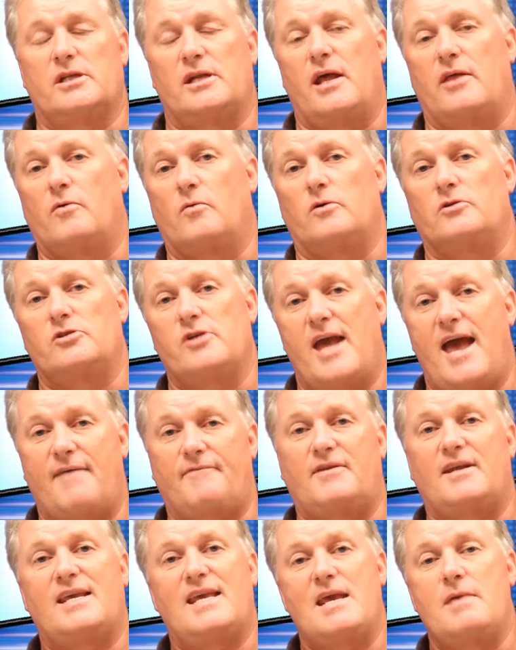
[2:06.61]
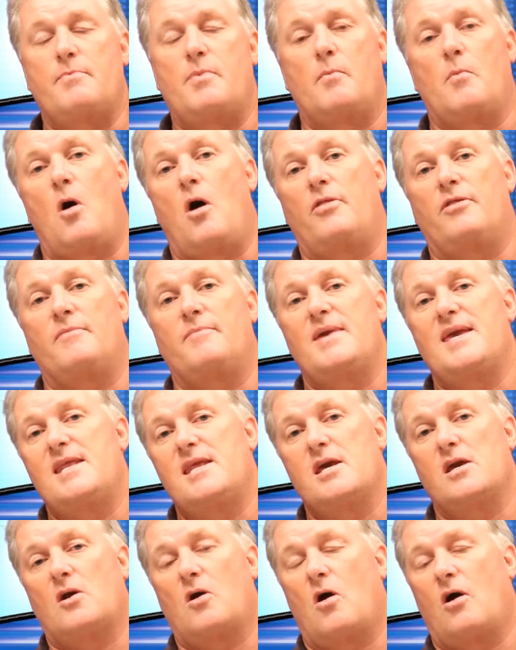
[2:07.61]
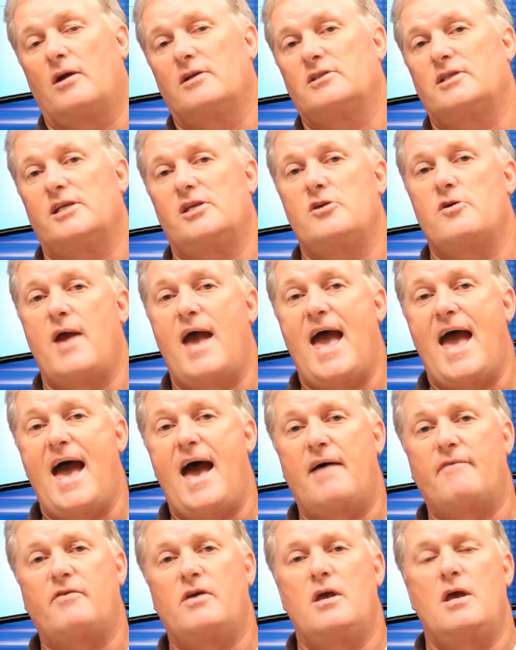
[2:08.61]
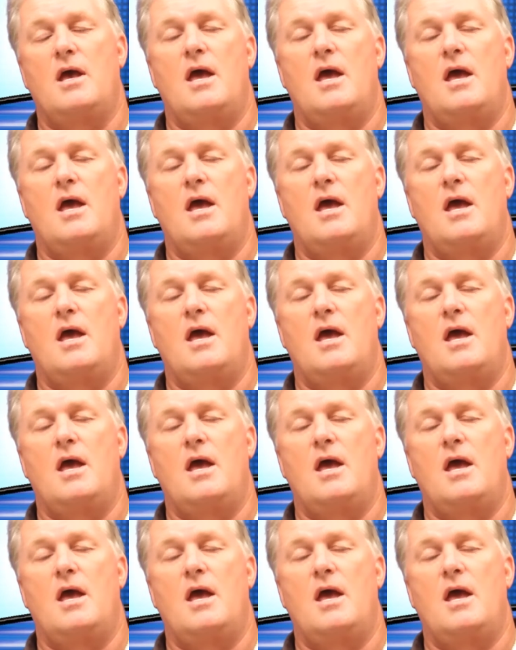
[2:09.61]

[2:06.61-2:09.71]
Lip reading: In other words, you have to keep them on the media cards that you have.